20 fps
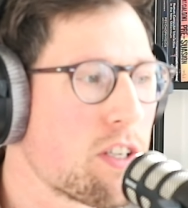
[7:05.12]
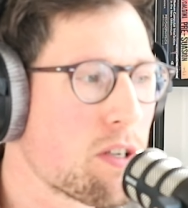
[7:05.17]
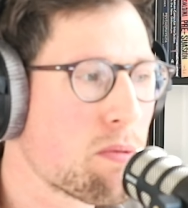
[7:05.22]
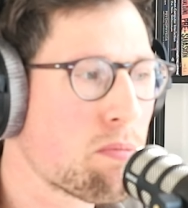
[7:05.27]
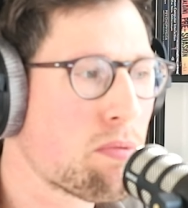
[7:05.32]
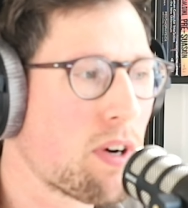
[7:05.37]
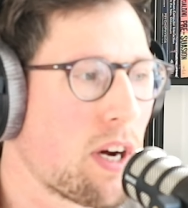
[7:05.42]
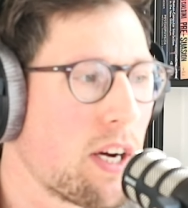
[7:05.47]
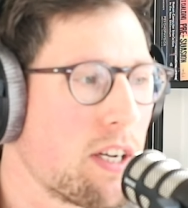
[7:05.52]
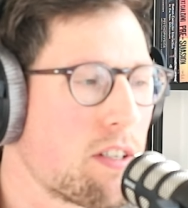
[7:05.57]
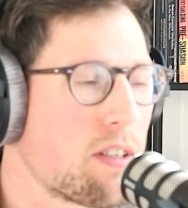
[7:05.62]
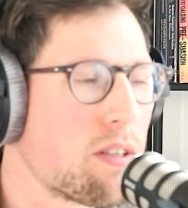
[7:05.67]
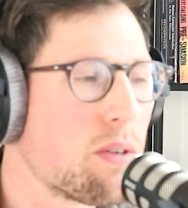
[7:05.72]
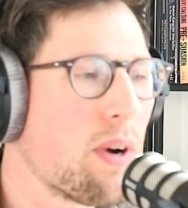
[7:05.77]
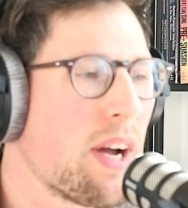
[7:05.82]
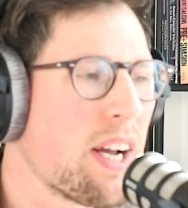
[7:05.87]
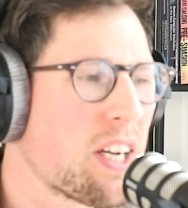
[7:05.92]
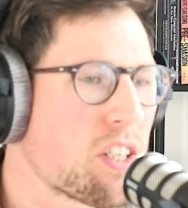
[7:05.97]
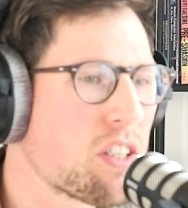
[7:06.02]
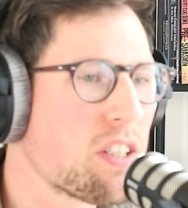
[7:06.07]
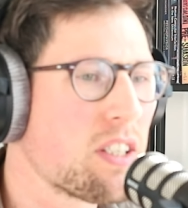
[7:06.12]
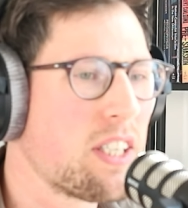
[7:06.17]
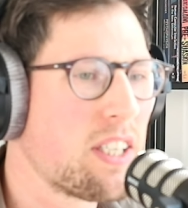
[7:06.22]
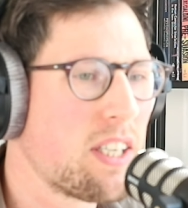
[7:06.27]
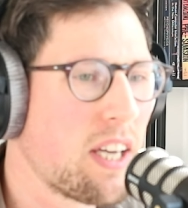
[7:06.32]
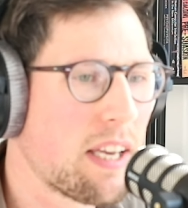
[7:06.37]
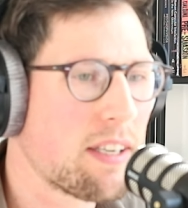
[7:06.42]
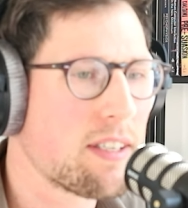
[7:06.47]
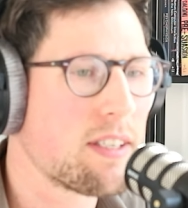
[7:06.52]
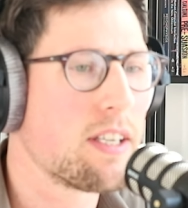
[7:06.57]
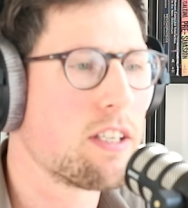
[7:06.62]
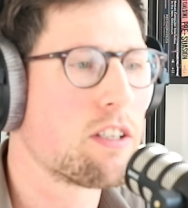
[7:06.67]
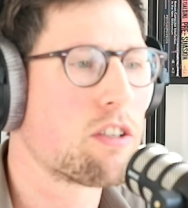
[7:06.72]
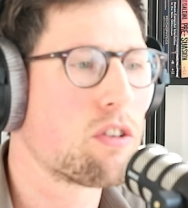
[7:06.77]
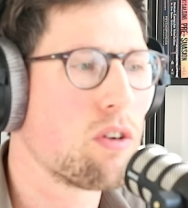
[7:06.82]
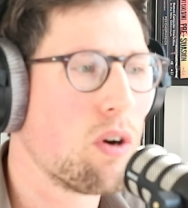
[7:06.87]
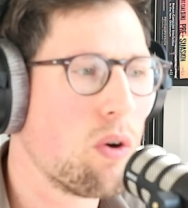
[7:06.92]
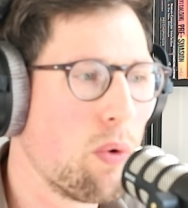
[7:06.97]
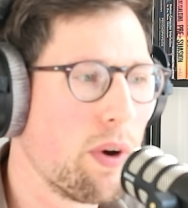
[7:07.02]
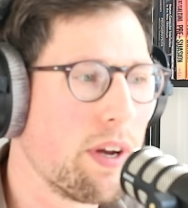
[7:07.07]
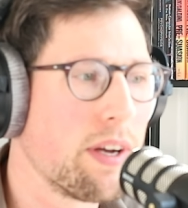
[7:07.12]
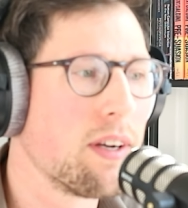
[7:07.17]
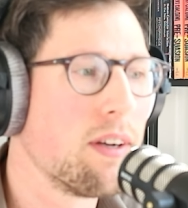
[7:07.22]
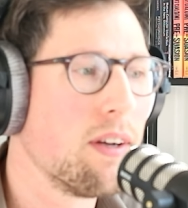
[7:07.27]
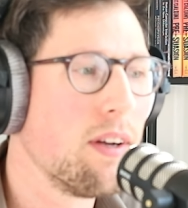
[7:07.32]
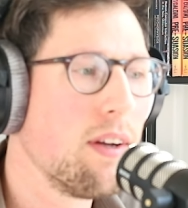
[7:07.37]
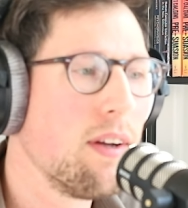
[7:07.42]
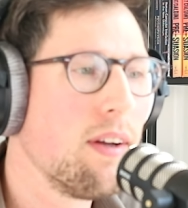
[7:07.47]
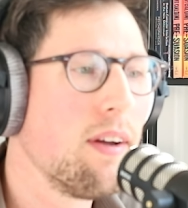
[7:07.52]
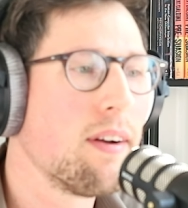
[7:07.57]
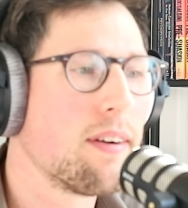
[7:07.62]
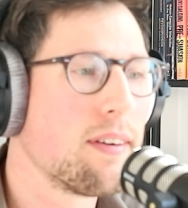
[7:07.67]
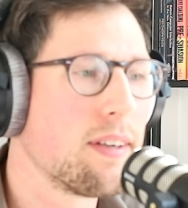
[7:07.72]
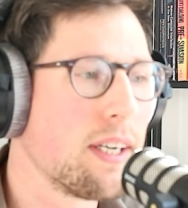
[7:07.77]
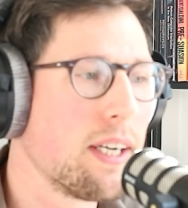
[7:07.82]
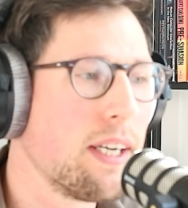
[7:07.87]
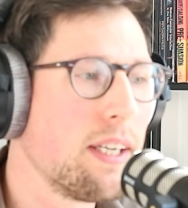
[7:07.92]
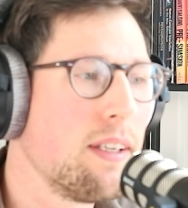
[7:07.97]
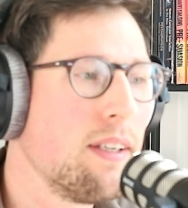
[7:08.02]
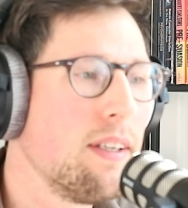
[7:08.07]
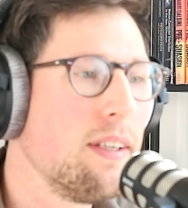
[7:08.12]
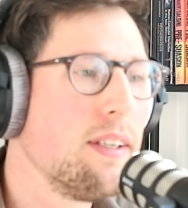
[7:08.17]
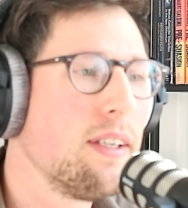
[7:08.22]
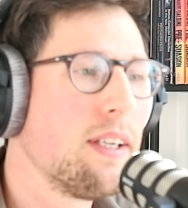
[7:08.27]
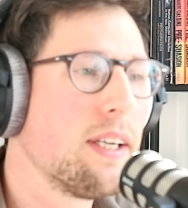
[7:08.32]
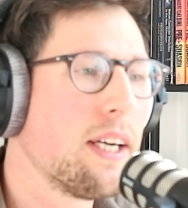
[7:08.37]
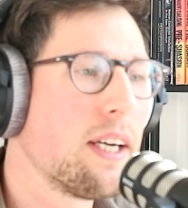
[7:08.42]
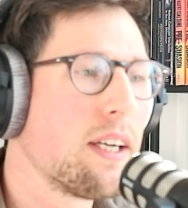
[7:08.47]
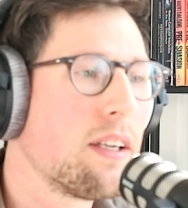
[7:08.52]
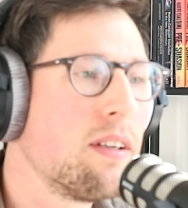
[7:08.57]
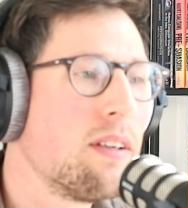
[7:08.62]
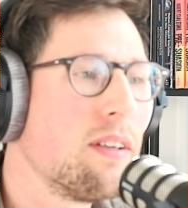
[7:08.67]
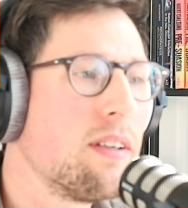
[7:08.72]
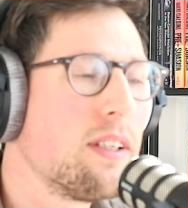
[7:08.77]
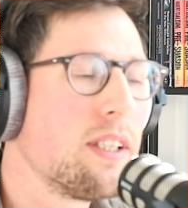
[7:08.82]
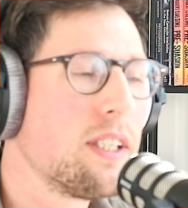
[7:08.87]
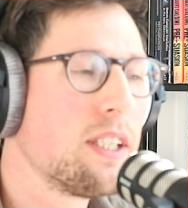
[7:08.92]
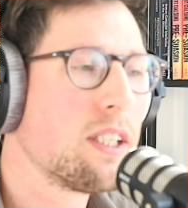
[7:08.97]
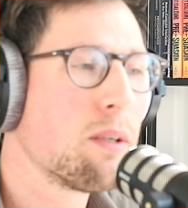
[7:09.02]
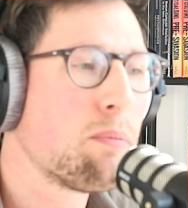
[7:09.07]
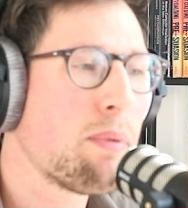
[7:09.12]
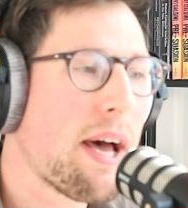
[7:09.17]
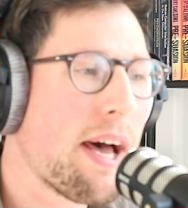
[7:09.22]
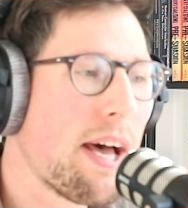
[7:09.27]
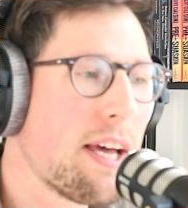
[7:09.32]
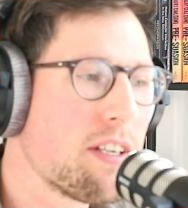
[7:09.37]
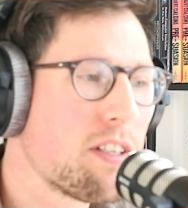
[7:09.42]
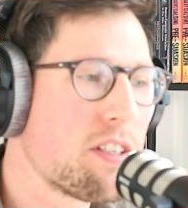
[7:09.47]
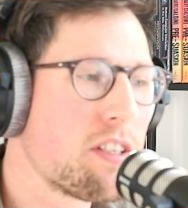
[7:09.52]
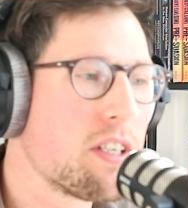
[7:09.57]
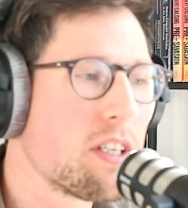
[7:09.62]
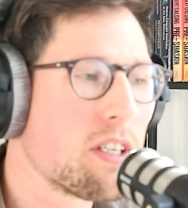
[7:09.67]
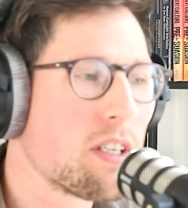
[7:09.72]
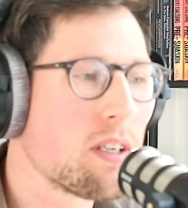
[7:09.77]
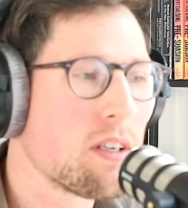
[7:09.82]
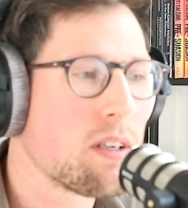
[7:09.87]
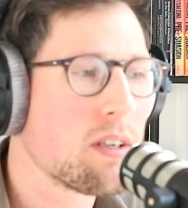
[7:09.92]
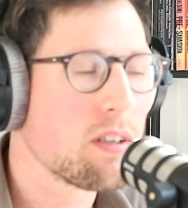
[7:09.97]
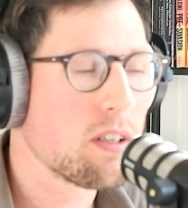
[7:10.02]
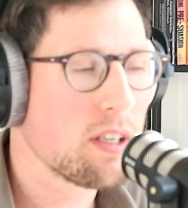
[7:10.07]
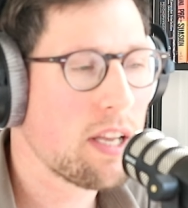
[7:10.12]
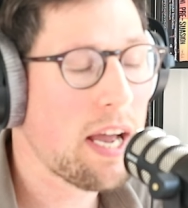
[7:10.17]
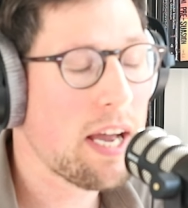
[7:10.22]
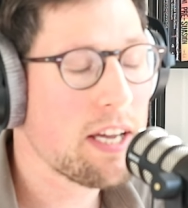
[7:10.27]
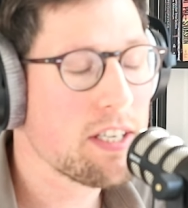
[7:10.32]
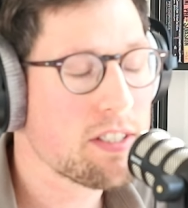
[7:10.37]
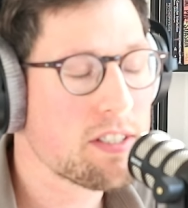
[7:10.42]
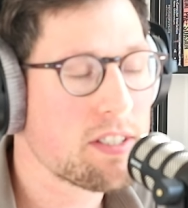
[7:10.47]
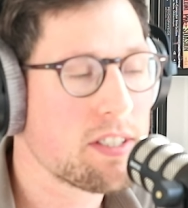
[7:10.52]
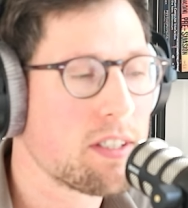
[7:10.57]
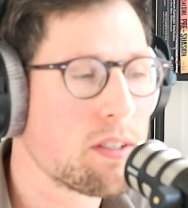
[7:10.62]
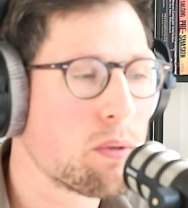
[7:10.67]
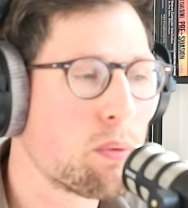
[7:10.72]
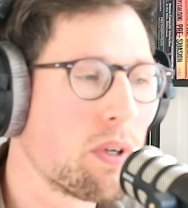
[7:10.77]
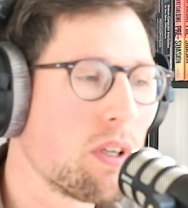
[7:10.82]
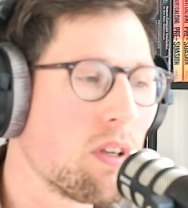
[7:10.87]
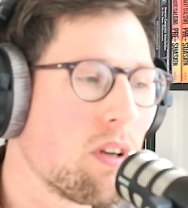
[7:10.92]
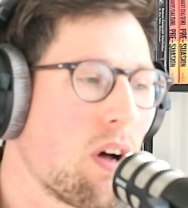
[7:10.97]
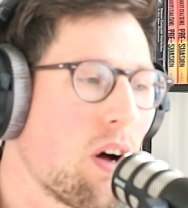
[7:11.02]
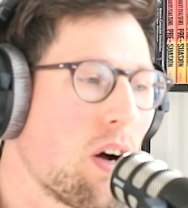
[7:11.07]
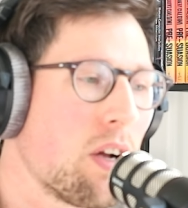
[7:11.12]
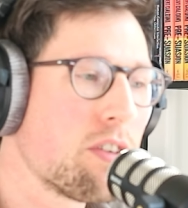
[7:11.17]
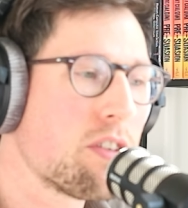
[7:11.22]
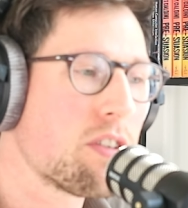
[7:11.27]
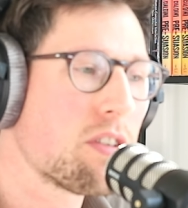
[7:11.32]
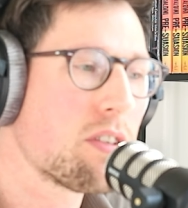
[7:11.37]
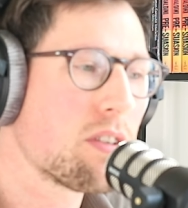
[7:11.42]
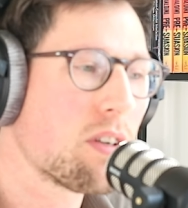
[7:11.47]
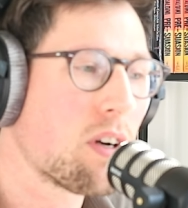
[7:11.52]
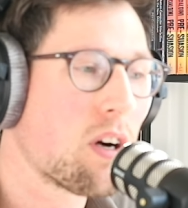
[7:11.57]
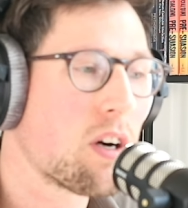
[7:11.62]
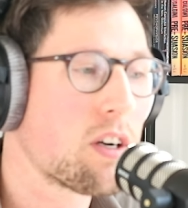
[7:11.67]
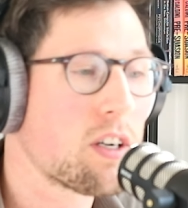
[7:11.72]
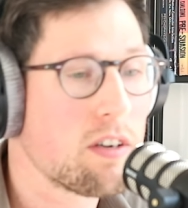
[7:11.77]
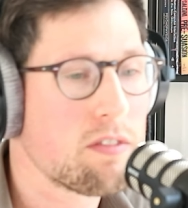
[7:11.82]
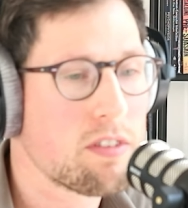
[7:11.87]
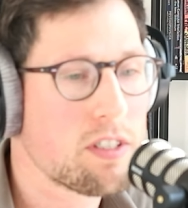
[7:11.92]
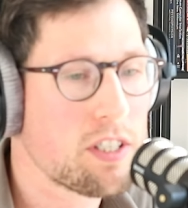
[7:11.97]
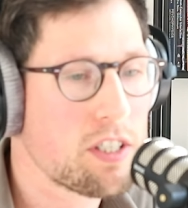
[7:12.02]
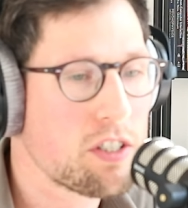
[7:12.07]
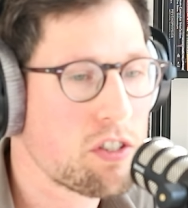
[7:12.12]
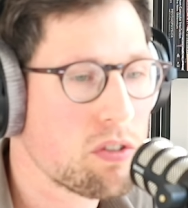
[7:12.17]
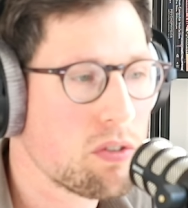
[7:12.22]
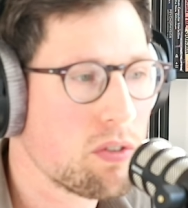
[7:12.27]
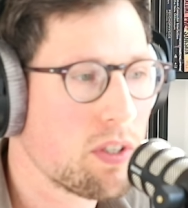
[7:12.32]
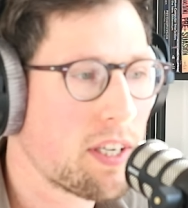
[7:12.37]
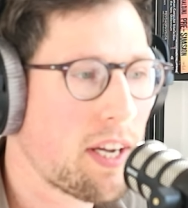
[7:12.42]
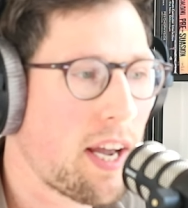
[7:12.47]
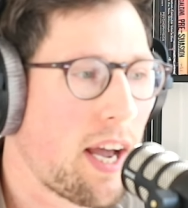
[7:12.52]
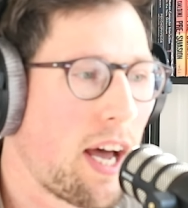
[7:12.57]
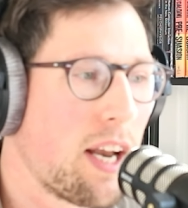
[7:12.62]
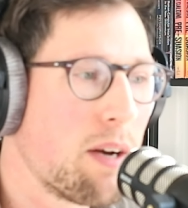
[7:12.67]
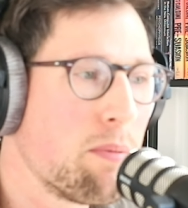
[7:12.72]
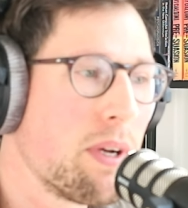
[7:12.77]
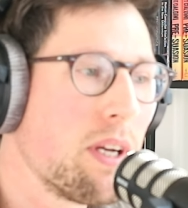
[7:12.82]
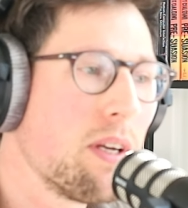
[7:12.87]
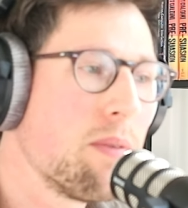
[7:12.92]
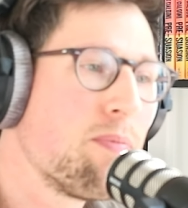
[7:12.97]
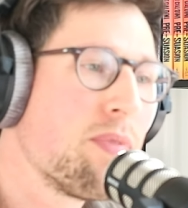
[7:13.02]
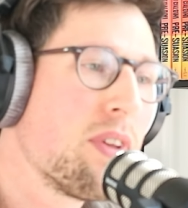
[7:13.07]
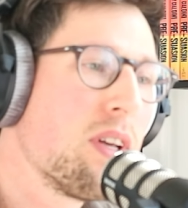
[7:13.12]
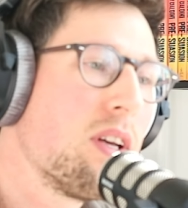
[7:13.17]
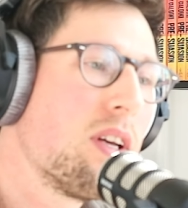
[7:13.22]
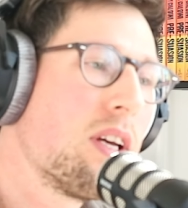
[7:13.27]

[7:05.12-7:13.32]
an enterprise to actually get this going, right? And in the past year, last year, we launched our Conversational Academy,